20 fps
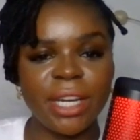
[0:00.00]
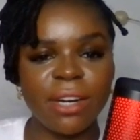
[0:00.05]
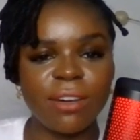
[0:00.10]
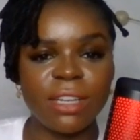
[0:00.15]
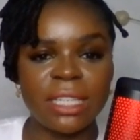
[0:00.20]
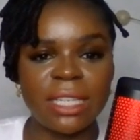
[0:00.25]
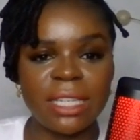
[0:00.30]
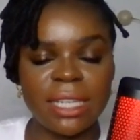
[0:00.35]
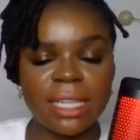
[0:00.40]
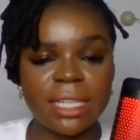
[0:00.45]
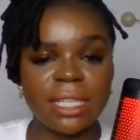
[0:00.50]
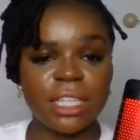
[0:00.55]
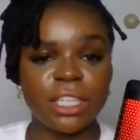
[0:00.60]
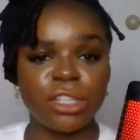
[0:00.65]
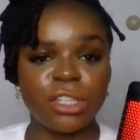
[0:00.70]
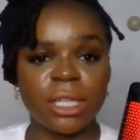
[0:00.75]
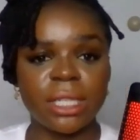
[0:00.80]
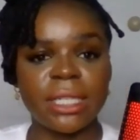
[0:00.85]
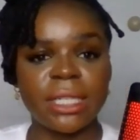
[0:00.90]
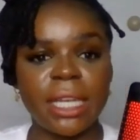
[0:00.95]
here on TXT
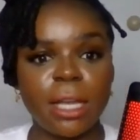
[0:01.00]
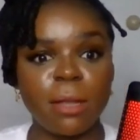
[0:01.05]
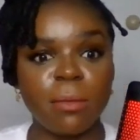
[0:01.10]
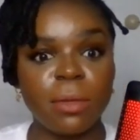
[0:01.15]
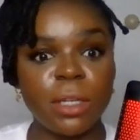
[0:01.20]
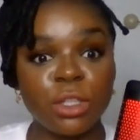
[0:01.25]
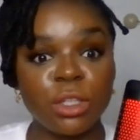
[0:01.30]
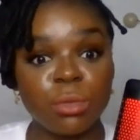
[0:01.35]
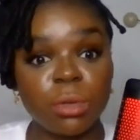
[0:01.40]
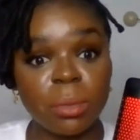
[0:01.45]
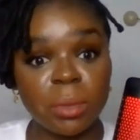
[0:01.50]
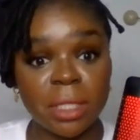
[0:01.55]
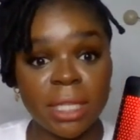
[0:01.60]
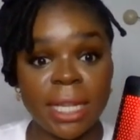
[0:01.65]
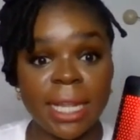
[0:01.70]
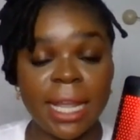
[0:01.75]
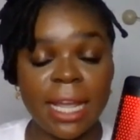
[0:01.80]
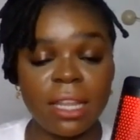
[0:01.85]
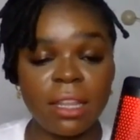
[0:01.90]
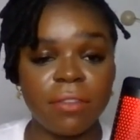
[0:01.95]
Track Time. Please remember to
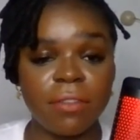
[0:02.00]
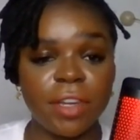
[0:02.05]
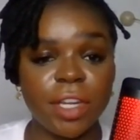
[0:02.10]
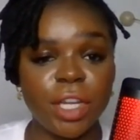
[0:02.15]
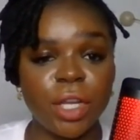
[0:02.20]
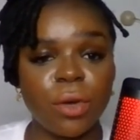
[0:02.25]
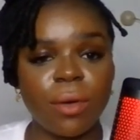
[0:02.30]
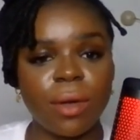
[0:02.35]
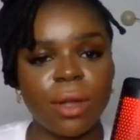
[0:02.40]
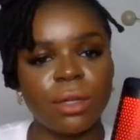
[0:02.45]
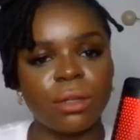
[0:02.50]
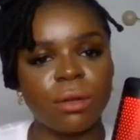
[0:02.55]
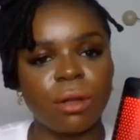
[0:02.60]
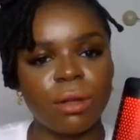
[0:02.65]
like the video and